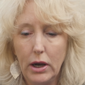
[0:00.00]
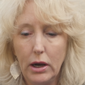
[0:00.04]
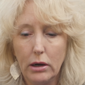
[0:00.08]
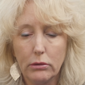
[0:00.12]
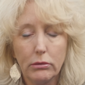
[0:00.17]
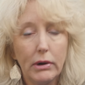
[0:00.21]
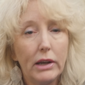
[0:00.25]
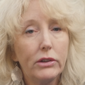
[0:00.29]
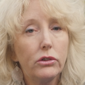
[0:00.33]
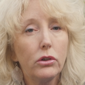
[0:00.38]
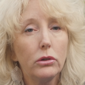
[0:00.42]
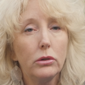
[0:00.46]

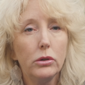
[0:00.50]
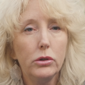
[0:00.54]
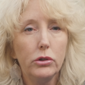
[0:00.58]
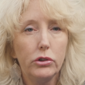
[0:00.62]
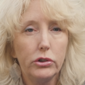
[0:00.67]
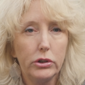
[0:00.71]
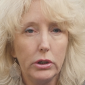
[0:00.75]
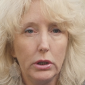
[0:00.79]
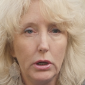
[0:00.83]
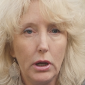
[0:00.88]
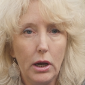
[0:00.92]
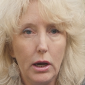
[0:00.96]

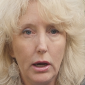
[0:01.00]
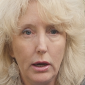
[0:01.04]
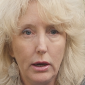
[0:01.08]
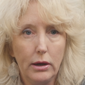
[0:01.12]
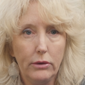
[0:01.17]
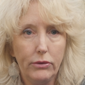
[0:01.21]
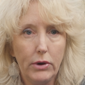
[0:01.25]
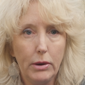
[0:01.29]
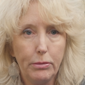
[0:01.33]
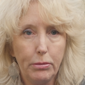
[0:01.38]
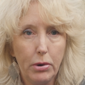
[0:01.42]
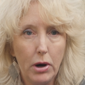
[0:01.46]
resolution
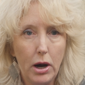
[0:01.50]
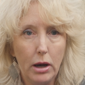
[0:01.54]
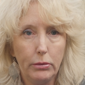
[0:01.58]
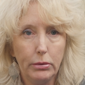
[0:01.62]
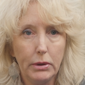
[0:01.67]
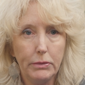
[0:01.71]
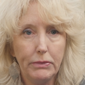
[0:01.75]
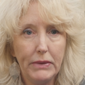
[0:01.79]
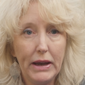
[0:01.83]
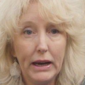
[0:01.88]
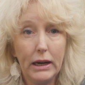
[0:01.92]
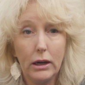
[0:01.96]
of a
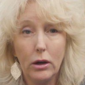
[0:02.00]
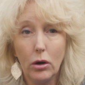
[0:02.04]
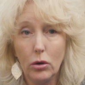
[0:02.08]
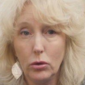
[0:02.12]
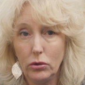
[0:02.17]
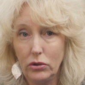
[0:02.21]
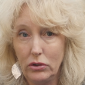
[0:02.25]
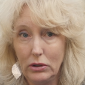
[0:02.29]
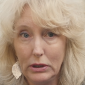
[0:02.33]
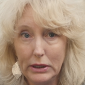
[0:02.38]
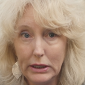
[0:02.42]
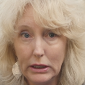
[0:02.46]
problem that
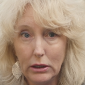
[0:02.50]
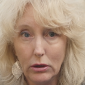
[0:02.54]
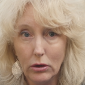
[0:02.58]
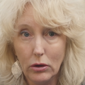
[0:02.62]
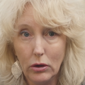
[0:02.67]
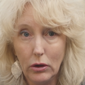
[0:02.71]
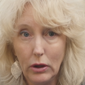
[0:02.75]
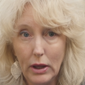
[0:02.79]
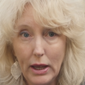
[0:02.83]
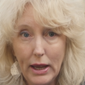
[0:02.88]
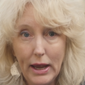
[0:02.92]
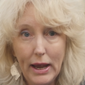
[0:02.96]
goes
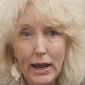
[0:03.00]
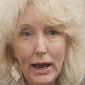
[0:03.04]
legal.